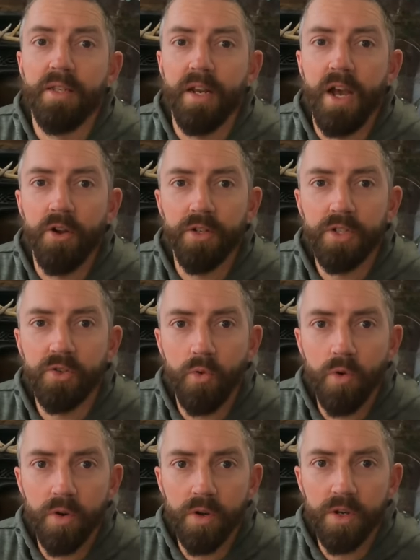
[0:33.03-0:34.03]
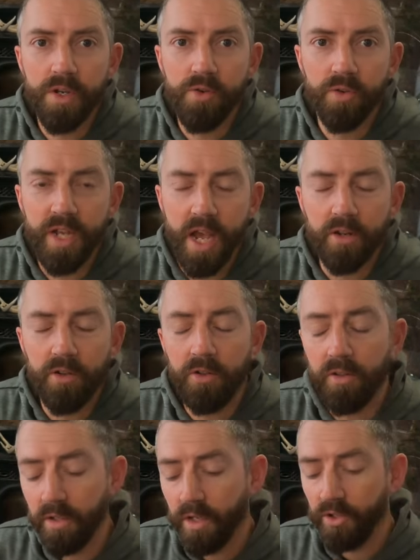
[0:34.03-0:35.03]
and how to store your
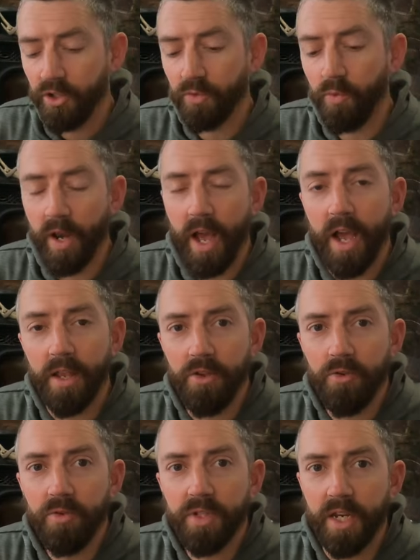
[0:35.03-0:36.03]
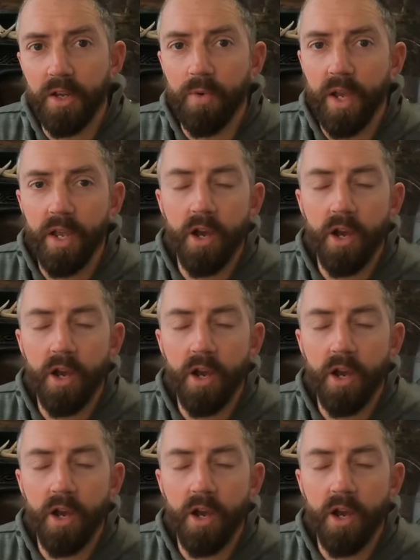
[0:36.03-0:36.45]
tackle, just what I use anyway.